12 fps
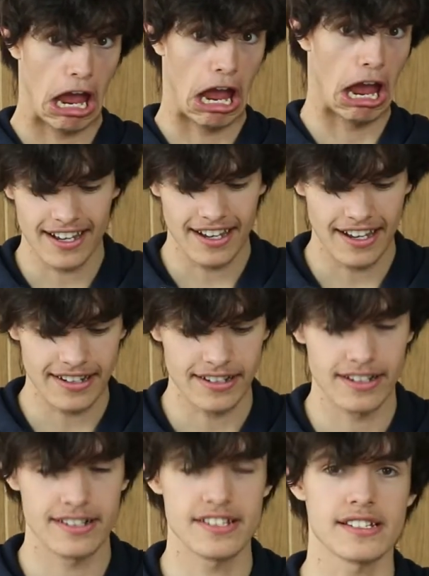And
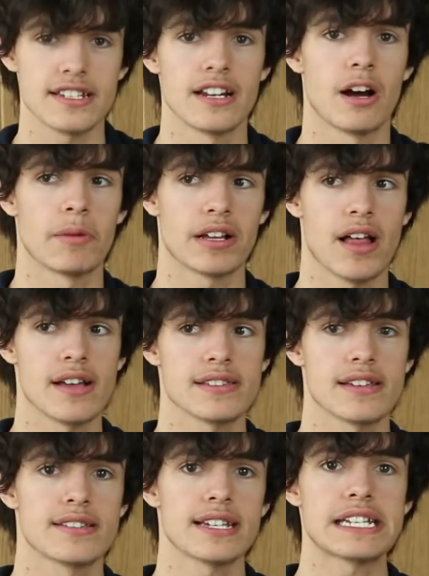a 16 armor
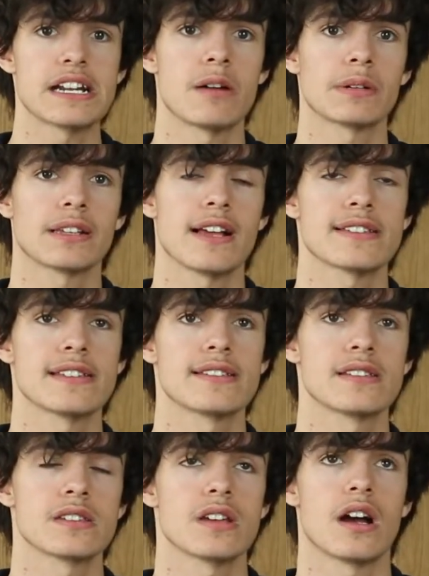class. 16 armor class is